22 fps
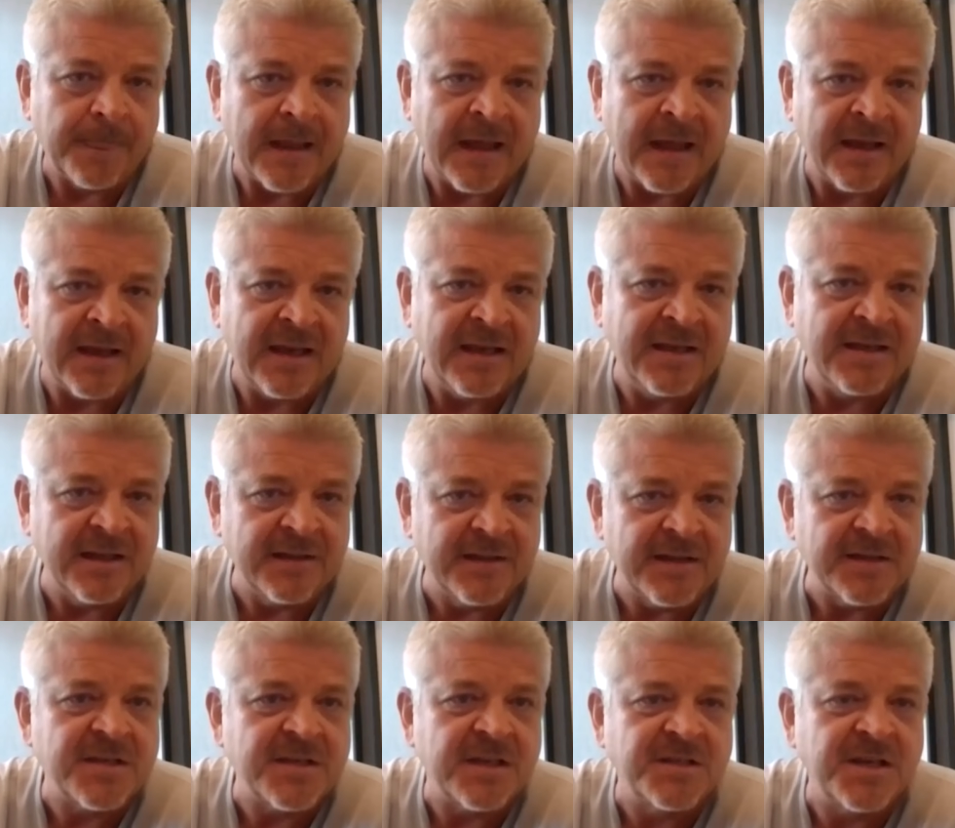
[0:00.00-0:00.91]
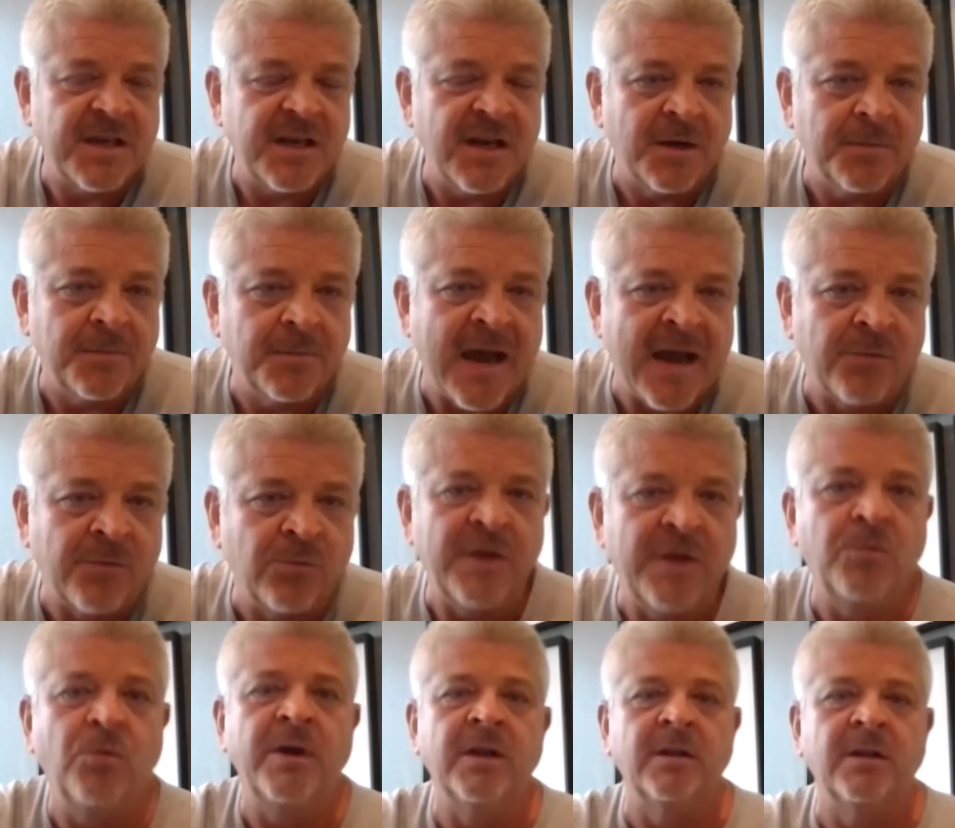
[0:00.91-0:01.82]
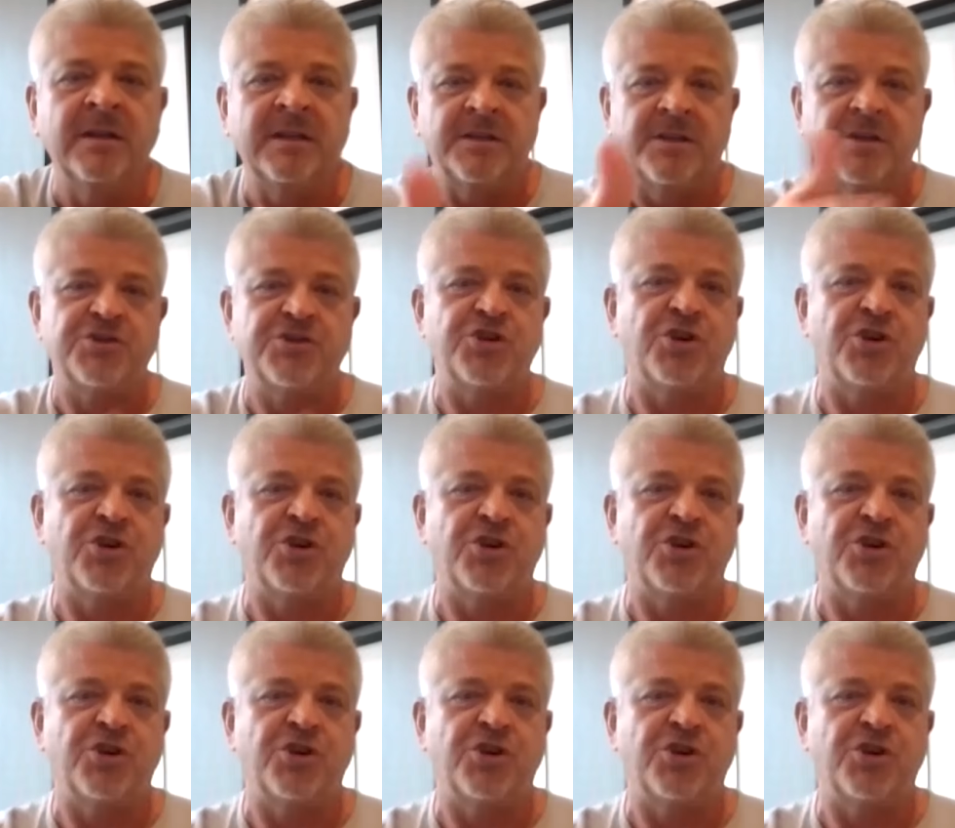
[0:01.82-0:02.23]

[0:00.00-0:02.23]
And he did this as a young man. We'd wheel into